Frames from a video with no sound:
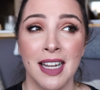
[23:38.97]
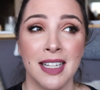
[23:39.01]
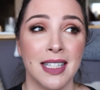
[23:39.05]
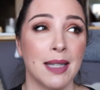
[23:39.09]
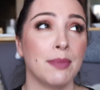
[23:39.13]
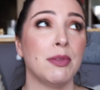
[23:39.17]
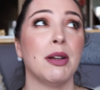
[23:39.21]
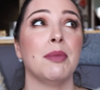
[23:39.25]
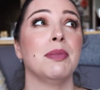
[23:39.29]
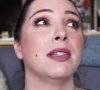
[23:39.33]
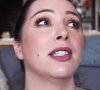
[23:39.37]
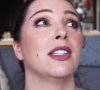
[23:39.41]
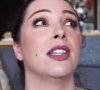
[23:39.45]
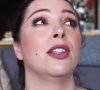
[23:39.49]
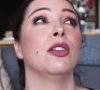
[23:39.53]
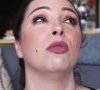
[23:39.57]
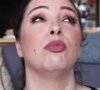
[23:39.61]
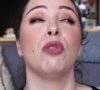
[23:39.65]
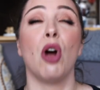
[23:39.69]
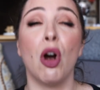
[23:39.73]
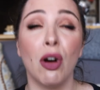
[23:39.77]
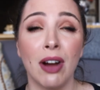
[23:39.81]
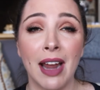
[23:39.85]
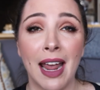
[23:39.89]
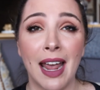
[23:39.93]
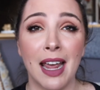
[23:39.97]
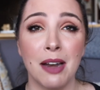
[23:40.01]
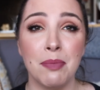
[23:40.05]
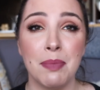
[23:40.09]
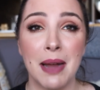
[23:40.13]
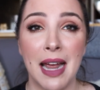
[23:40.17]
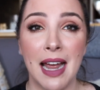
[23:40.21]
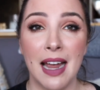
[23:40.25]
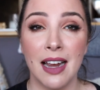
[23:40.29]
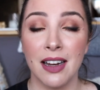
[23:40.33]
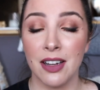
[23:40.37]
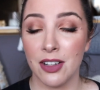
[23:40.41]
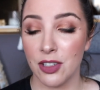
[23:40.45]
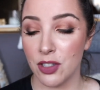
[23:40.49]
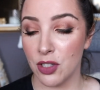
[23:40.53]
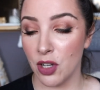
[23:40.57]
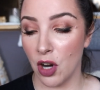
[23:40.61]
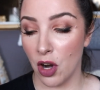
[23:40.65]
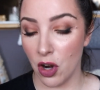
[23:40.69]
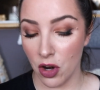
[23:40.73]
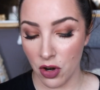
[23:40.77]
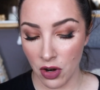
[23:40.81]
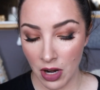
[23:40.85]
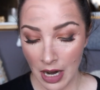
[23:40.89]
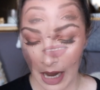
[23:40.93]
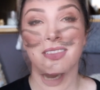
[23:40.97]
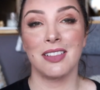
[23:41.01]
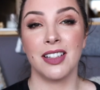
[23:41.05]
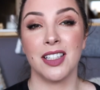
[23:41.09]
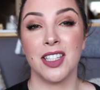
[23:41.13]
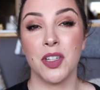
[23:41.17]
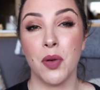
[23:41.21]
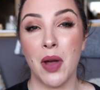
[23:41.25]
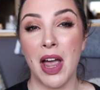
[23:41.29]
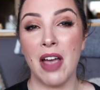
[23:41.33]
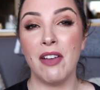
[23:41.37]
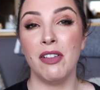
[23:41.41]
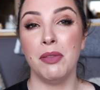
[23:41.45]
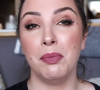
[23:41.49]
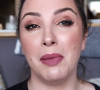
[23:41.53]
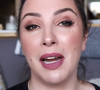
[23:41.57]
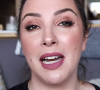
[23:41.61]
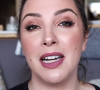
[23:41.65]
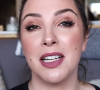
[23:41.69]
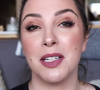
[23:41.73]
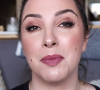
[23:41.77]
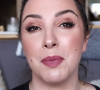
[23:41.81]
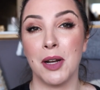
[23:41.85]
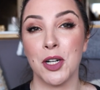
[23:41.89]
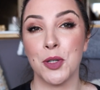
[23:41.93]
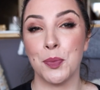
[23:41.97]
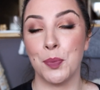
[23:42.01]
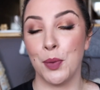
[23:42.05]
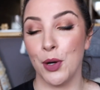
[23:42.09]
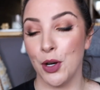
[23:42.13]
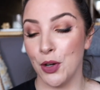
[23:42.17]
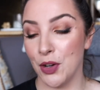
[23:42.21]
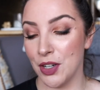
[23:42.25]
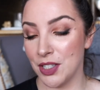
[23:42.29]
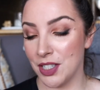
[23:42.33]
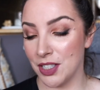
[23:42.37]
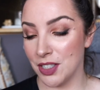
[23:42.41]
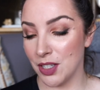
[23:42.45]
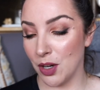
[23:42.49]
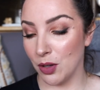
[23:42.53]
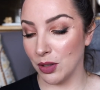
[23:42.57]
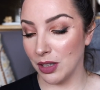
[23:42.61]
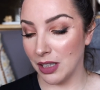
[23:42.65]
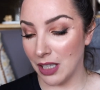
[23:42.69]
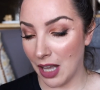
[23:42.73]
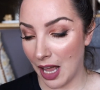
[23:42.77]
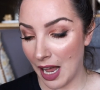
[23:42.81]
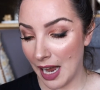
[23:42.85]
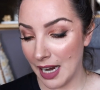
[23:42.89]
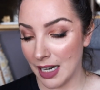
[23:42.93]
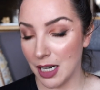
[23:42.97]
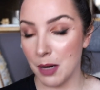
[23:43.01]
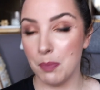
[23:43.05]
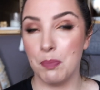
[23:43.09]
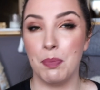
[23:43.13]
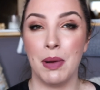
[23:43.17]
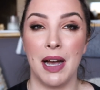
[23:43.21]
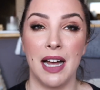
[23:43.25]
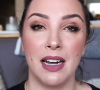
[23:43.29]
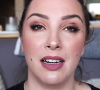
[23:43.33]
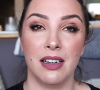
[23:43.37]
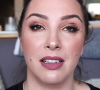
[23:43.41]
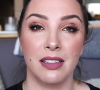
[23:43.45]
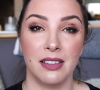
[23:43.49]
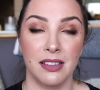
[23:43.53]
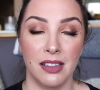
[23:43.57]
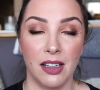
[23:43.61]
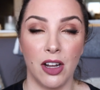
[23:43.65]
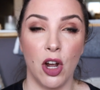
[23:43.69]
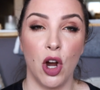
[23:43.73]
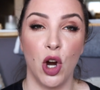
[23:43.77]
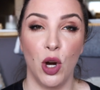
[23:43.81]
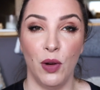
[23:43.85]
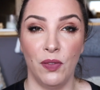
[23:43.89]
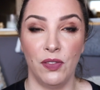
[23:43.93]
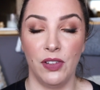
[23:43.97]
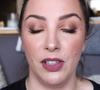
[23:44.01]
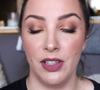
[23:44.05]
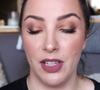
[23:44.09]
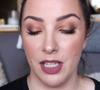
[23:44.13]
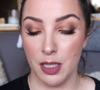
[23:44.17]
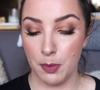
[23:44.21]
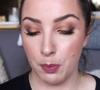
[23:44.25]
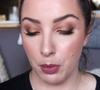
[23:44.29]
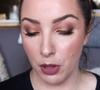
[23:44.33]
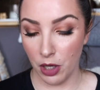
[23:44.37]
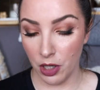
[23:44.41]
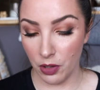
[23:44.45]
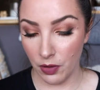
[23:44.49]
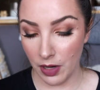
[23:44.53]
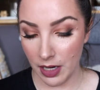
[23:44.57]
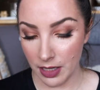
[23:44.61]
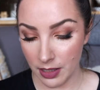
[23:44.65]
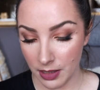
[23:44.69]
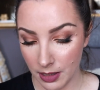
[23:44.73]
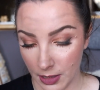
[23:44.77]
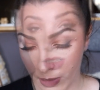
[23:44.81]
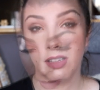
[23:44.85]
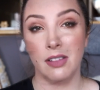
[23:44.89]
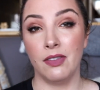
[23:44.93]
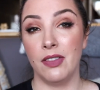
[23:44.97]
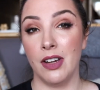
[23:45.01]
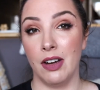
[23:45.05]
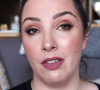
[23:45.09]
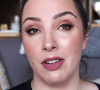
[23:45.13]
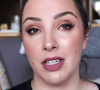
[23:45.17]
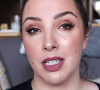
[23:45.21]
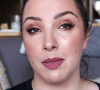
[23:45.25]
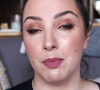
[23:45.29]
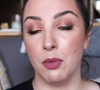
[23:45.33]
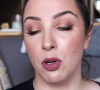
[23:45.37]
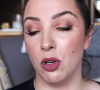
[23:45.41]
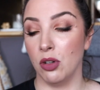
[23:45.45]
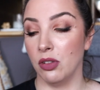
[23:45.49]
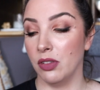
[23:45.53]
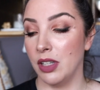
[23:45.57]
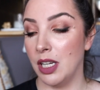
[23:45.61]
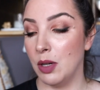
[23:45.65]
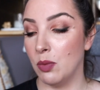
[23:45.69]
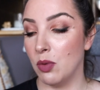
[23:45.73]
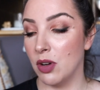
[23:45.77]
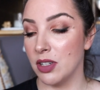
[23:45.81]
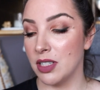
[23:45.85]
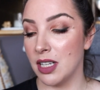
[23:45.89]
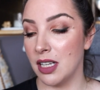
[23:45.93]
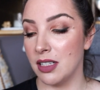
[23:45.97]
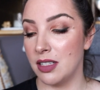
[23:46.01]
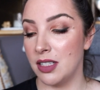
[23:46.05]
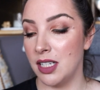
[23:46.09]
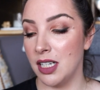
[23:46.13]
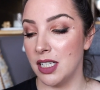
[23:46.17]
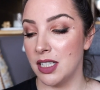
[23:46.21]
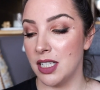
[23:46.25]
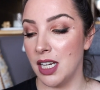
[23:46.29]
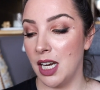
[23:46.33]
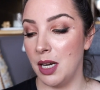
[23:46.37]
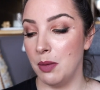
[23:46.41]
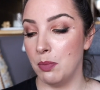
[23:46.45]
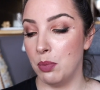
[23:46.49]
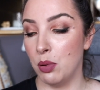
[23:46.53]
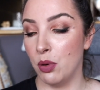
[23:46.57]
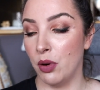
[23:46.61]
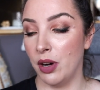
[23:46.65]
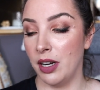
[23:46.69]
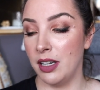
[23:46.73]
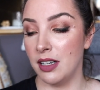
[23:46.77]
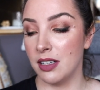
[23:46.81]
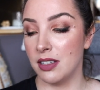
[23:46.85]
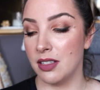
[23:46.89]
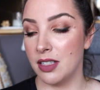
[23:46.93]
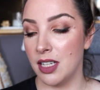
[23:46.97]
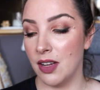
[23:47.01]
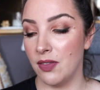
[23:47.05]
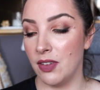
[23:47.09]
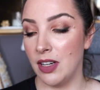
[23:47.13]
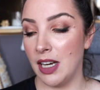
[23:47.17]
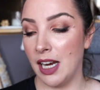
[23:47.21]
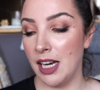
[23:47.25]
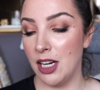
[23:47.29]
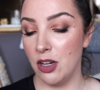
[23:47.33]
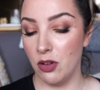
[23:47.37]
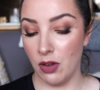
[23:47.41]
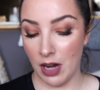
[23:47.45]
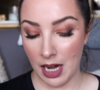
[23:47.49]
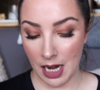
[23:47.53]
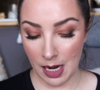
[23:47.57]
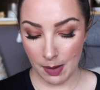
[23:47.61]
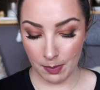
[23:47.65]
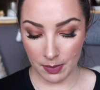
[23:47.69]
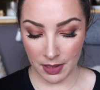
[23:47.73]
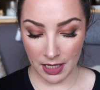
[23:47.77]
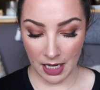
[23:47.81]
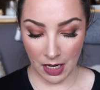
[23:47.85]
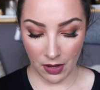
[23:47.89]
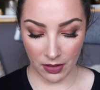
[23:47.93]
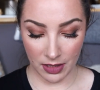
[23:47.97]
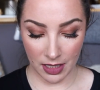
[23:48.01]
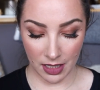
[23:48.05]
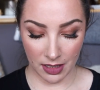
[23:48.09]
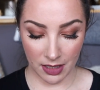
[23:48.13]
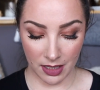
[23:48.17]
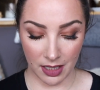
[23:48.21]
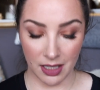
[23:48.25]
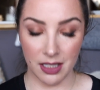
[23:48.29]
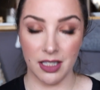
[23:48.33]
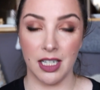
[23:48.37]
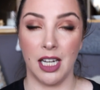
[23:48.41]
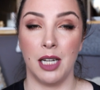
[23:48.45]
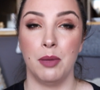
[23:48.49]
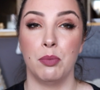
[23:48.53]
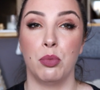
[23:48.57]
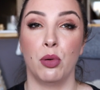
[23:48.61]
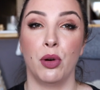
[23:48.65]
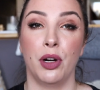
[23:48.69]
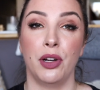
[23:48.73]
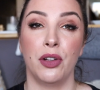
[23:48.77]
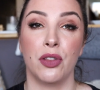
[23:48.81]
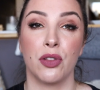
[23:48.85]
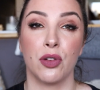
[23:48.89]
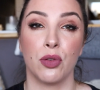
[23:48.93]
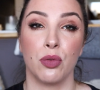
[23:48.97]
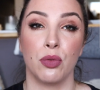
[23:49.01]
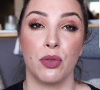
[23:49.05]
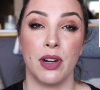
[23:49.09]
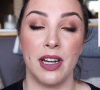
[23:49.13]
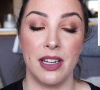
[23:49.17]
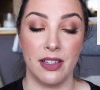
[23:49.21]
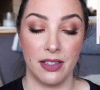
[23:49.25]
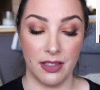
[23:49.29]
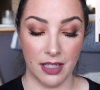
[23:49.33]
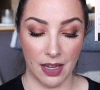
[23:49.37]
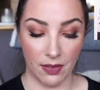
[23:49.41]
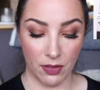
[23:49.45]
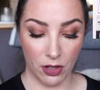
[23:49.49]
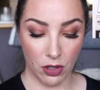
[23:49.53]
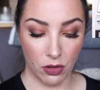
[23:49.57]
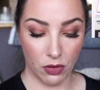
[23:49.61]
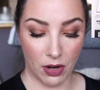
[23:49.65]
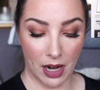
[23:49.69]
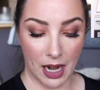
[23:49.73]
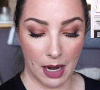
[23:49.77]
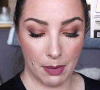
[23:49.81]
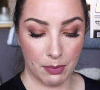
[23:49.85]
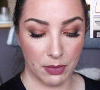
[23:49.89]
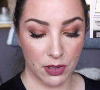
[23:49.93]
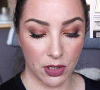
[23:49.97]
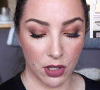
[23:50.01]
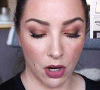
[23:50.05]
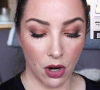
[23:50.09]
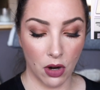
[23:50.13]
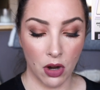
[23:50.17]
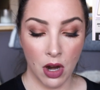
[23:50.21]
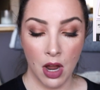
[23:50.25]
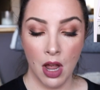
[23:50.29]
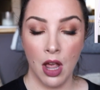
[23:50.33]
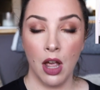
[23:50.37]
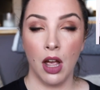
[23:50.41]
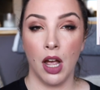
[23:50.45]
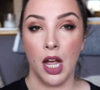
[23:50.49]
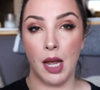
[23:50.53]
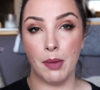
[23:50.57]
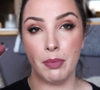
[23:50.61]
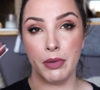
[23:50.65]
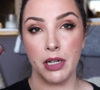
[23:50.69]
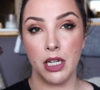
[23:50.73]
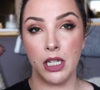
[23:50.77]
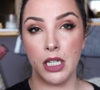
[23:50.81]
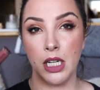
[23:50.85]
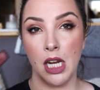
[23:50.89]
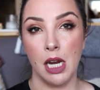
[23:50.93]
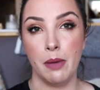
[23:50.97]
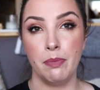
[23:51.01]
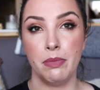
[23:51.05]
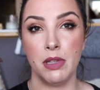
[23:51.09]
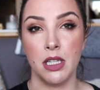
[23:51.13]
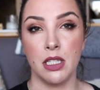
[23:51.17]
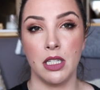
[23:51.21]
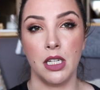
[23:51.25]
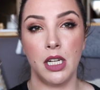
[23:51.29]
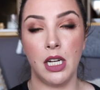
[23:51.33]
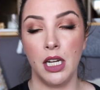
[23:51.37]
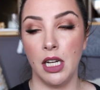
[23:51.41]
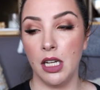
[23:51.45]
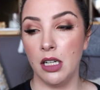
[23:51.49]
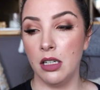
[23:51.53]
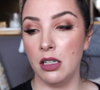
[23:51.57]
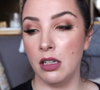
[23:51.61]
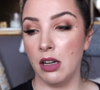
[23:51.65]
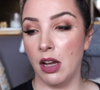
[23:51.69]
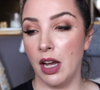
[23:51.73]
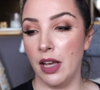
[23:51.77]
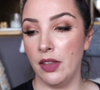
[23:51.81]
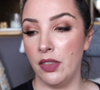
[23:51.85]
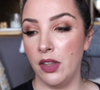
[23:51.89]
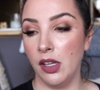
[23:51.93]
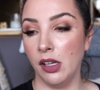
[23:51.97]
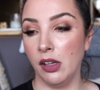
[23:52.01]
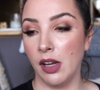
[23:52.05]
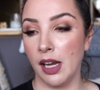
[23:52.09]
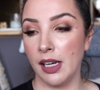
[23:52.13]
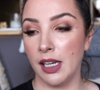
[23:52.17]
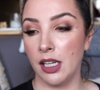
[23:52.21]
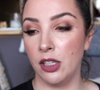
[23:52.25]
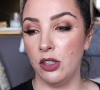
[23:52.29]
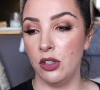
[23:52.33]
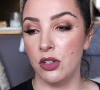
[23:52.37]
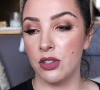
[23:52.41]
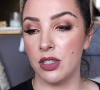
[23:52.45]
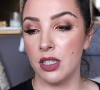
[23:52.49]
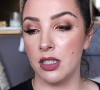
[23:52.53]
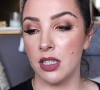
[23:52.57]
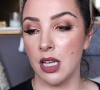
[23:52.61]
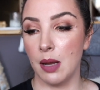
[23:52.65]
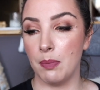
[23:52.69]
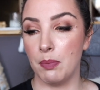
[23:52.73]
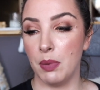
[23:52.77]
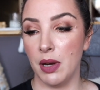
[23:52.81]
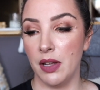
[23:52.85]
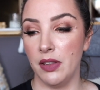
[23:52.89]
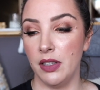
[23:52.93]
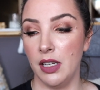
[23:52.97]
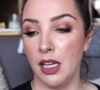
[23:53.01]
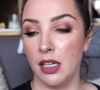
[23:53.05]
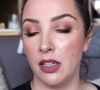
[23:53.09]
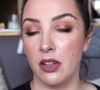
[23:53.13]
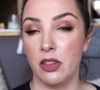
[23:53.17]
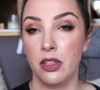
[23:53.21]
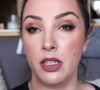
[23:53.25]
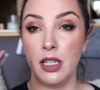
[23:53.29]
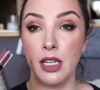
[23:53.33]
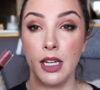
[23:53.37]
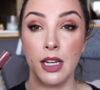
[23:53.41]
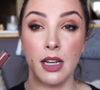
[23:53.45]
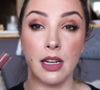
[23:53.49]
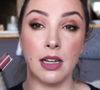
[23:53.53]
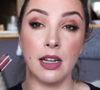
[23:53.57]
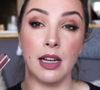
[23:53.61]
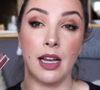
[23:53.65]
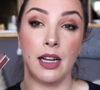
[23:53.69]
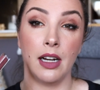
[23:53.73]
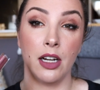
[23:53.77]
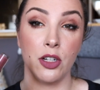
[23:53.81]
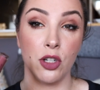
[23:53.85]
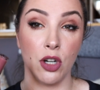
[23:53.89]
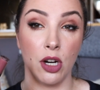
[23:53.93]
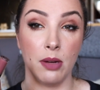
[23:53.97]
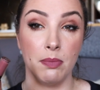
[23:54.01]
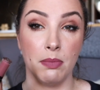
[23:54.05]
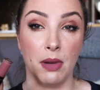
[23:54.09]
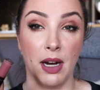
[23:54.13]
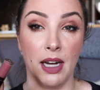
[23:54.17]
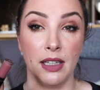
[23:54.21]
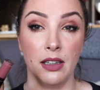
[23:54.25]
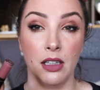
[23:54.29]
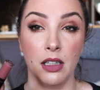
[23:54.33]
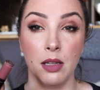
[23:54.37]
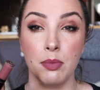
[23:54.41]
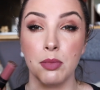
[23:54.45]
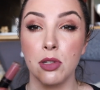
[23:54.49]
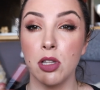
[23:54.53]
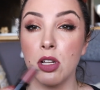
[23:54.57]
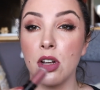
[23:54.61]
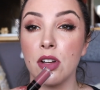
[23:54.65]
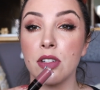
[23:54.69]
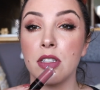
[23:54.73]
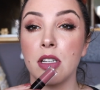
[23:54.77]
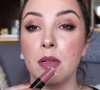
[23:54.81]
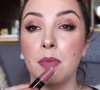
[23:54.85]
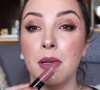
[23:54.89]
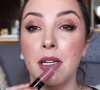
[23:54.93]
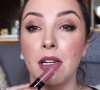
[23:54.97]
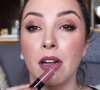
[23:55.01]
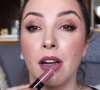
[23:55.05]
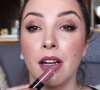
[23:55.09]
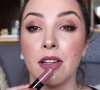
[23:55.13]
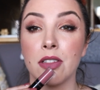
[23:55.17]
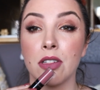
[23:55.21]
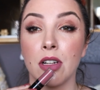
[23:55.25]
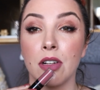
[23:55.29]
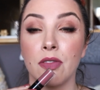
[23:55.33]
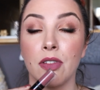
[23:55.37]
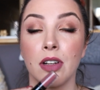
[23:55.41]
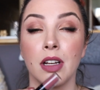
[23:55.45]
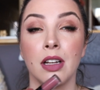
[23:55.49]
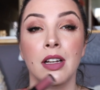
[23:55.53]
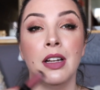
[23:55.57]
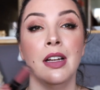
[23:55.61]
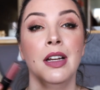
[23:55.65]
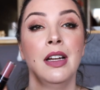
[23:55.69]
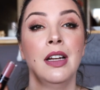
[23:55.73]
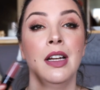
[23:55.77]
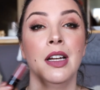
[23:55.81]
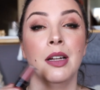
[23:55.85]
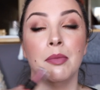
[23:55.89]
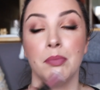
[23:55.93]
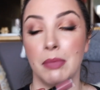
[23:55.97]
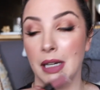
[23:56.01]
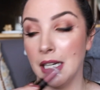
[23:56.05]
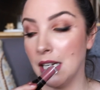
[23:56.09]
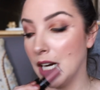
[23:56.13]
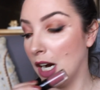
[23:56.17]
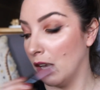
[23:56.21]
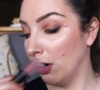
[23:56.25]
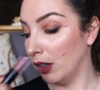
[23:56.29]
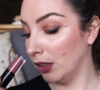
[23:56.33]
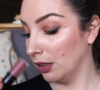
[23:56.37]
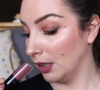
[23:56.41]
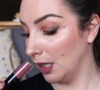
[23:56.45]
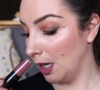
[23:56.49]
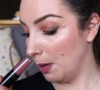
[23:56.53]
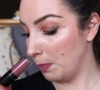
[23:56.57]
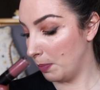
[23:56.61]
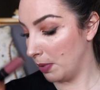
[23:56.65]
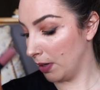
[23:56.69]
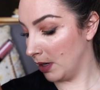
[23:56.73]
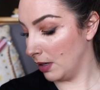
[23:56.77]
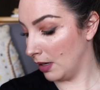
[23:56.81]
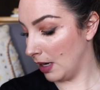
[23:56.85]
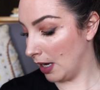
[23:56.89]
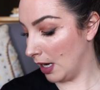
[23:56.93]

Sometimes it's in the wrong handbag. So, so I haven't made as much progress as I'd like, but hopefully there's progress. Very small. It was at sixteen point seven eight grams. Now it's at sixteen point three seven grams. So I'm going to keep this in. I think I can use this up by the end of the year and I don't mind the lip gloss. It'd be nice over my current lip.